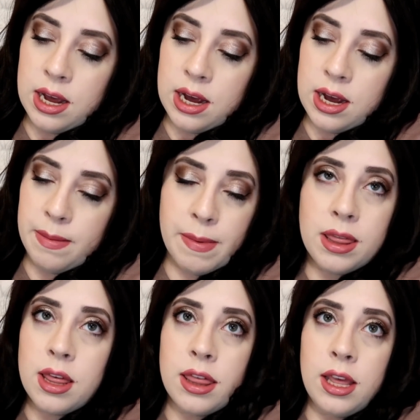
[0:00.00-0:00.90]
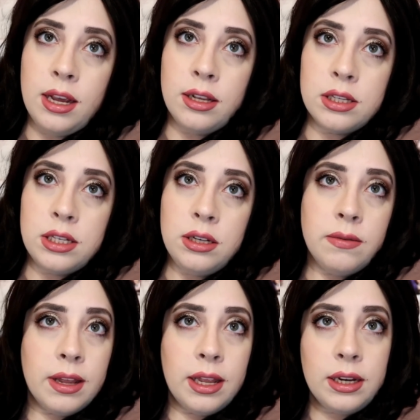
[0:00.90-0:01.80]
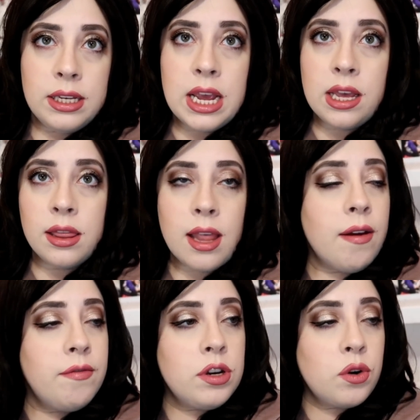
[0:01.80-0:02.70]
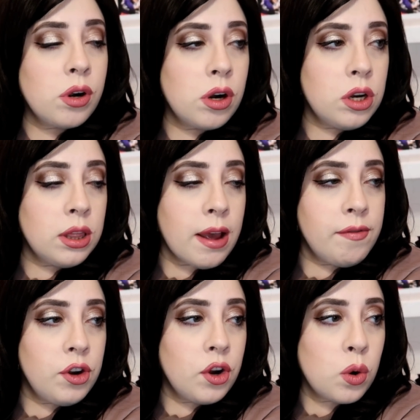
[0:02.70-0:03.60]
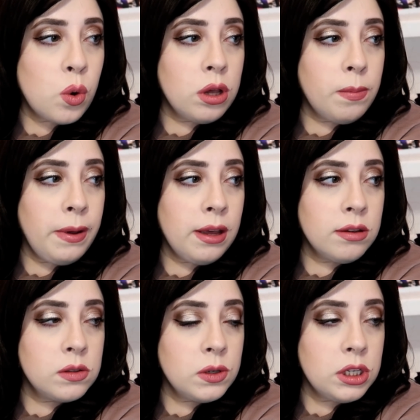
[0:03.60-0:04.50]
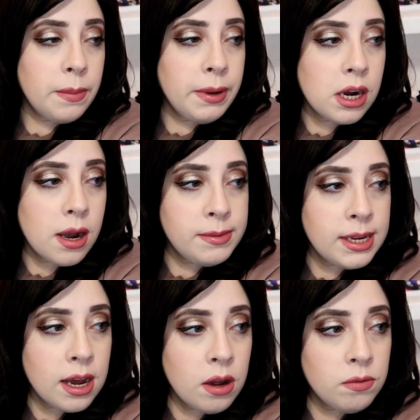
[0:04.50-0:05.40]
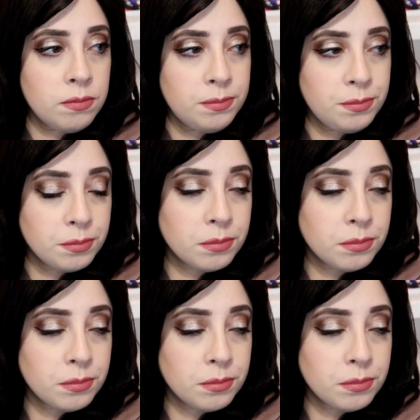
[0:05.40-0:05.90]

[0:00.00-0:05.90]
other things too. I like take lavender oil pills, which help me calm down.